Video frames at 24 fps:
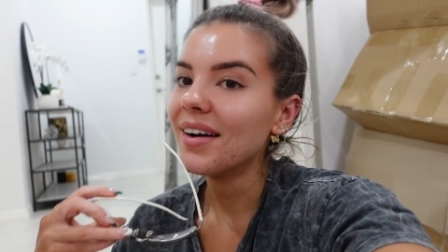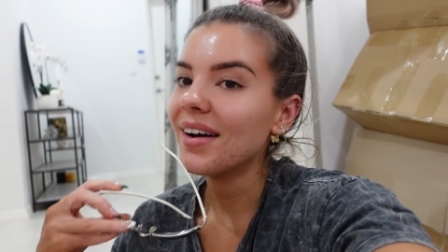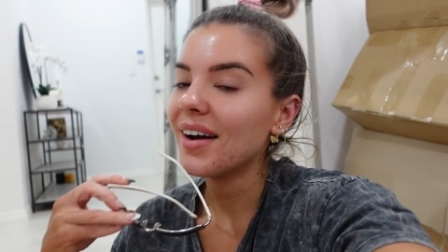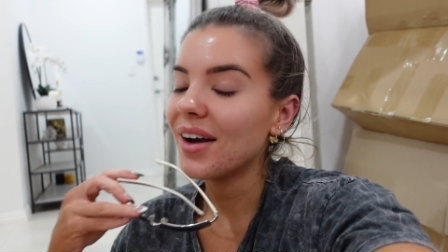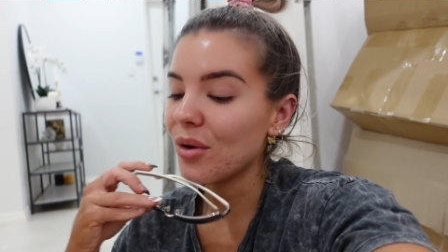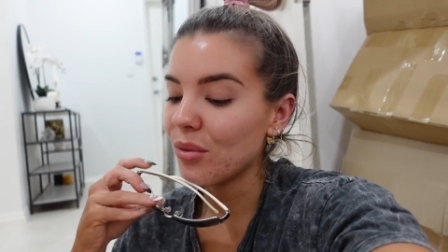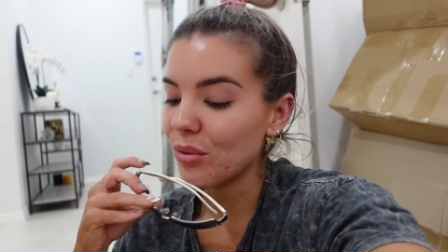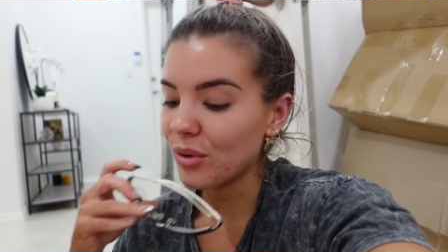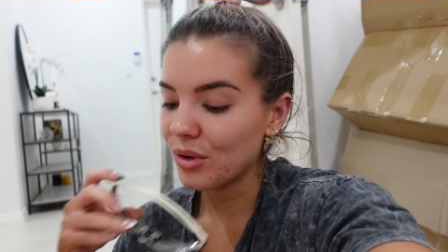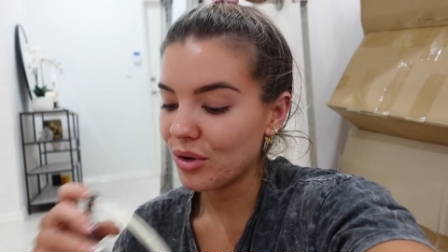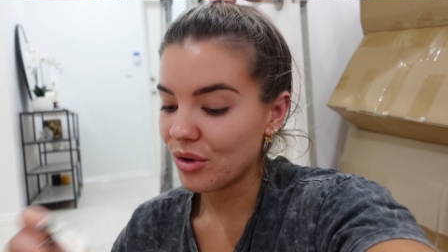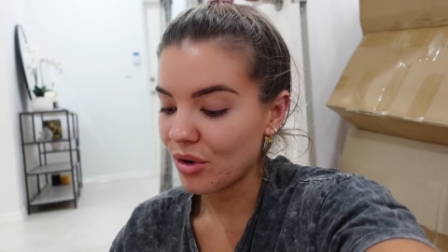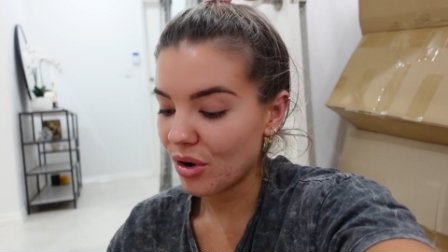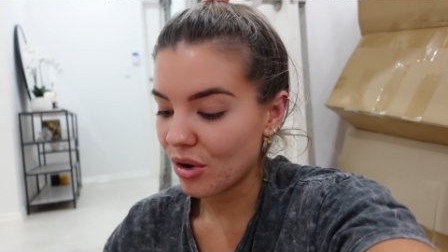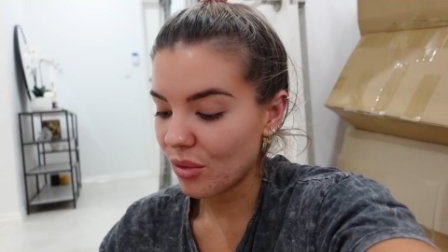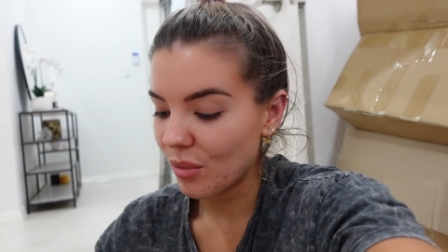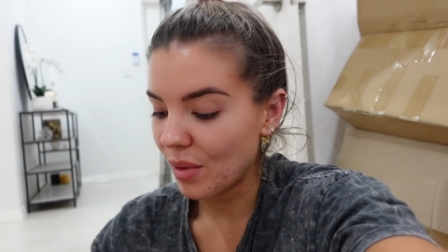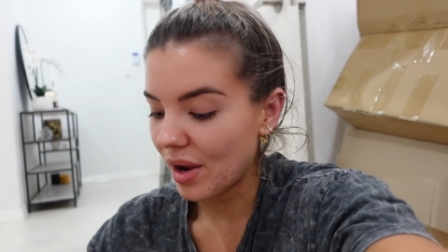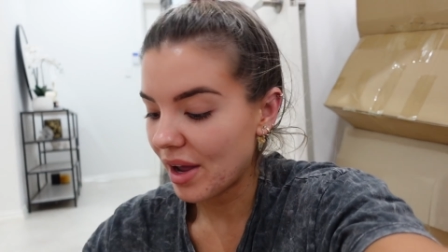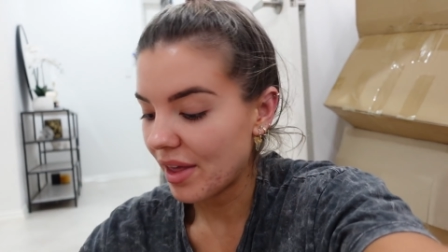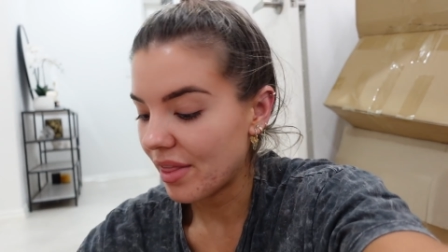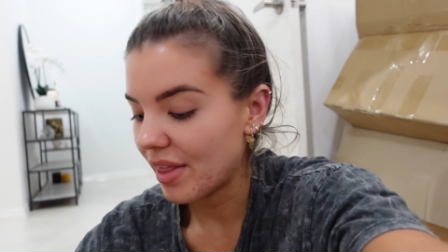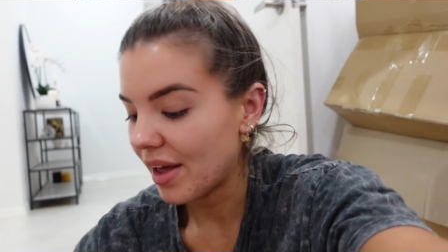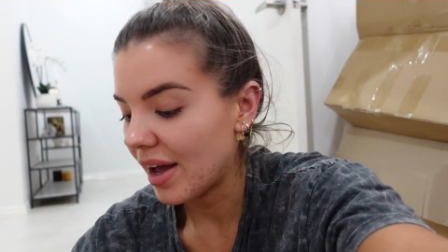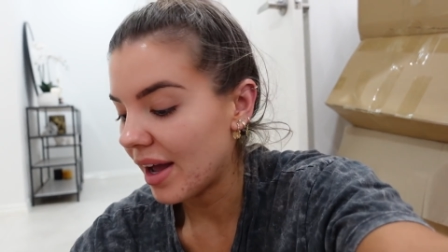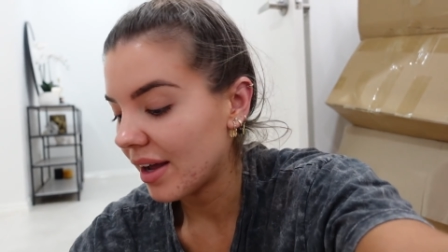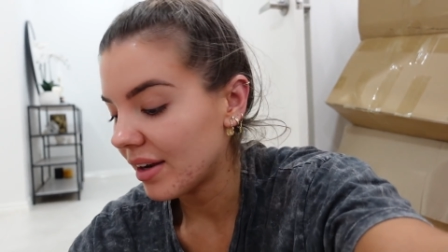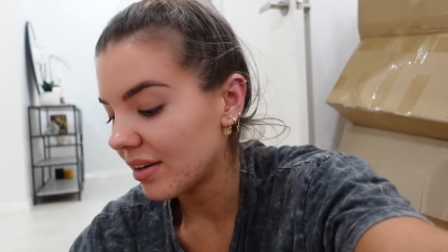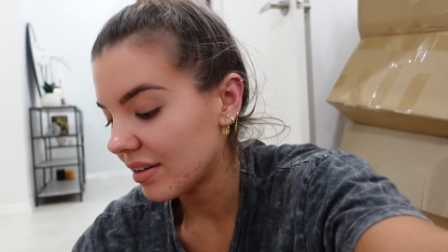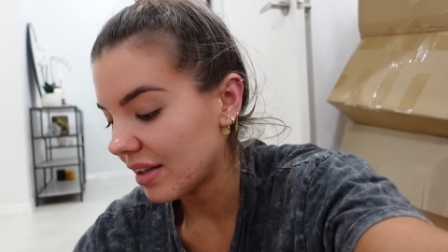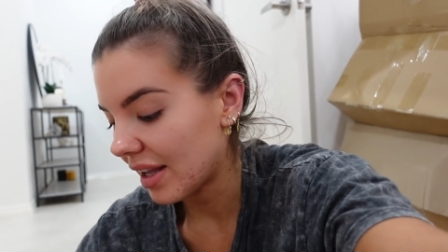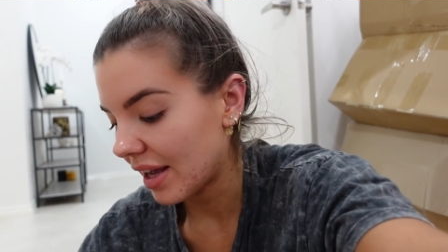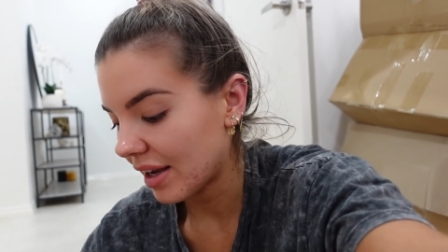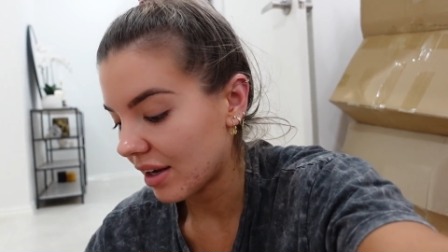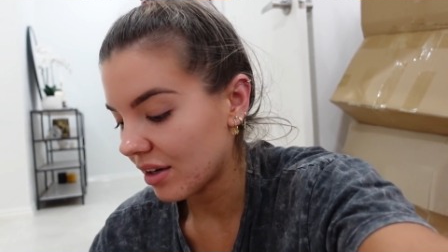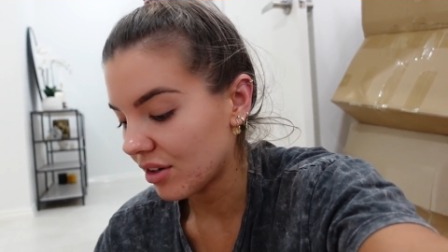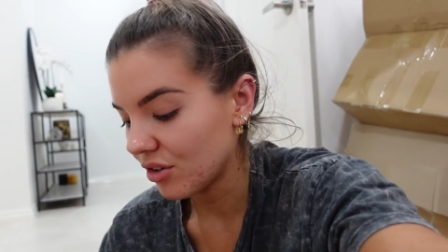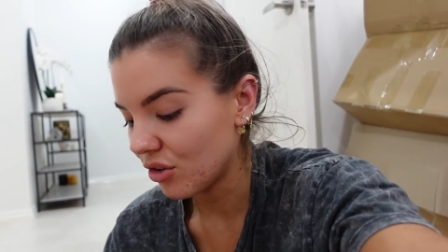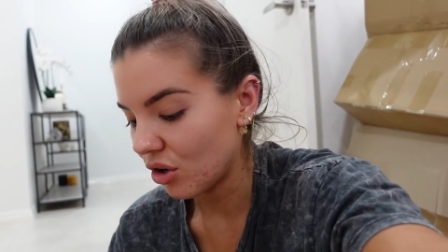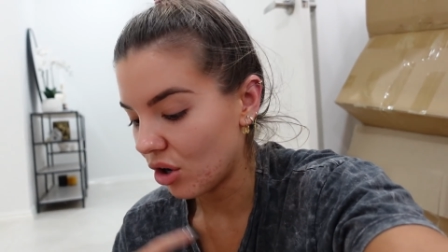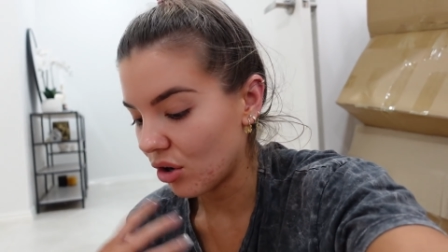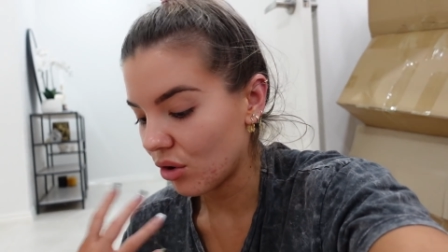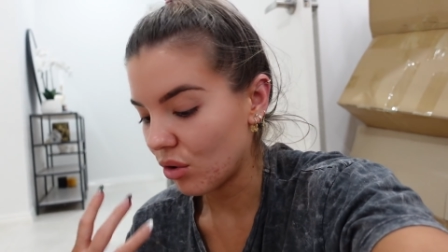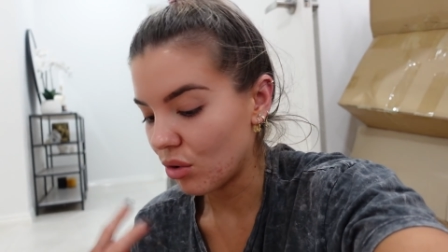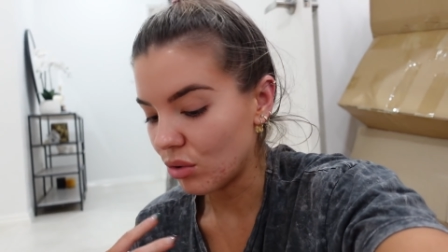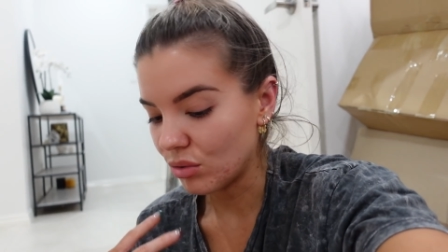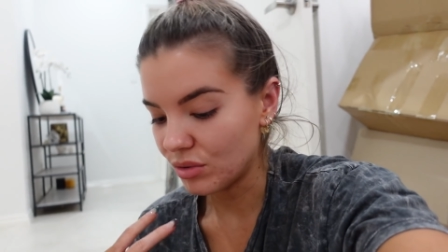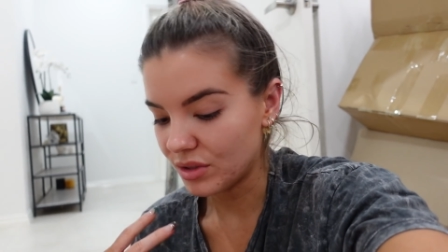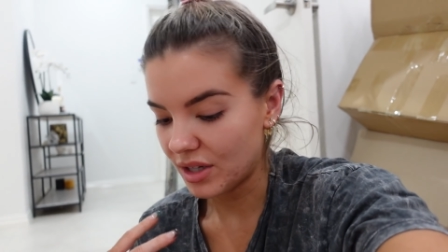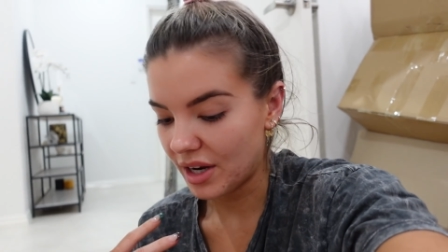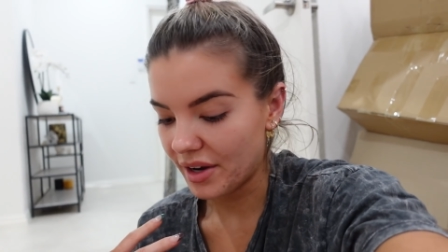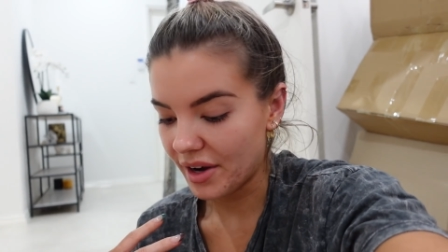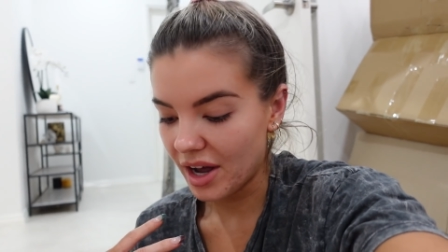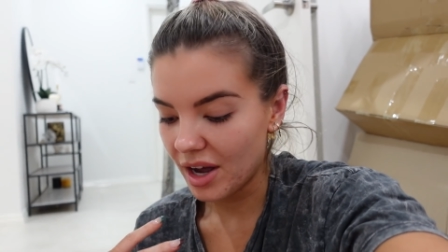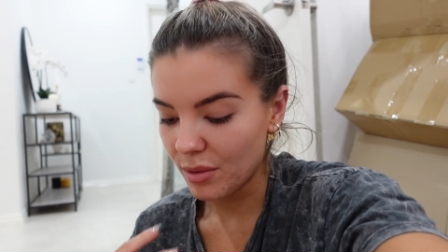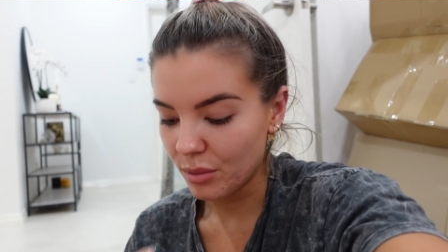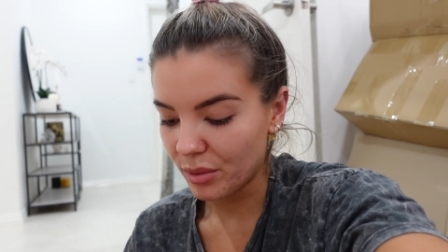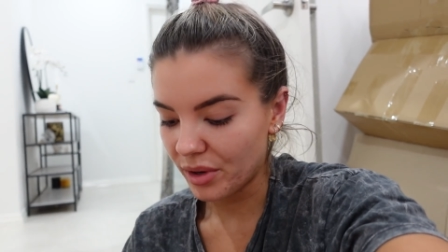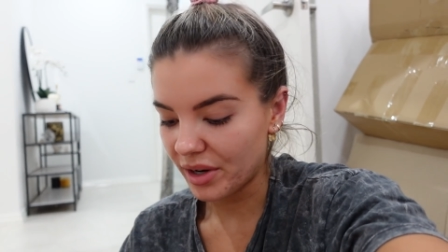I would not wear that, like, not all done up.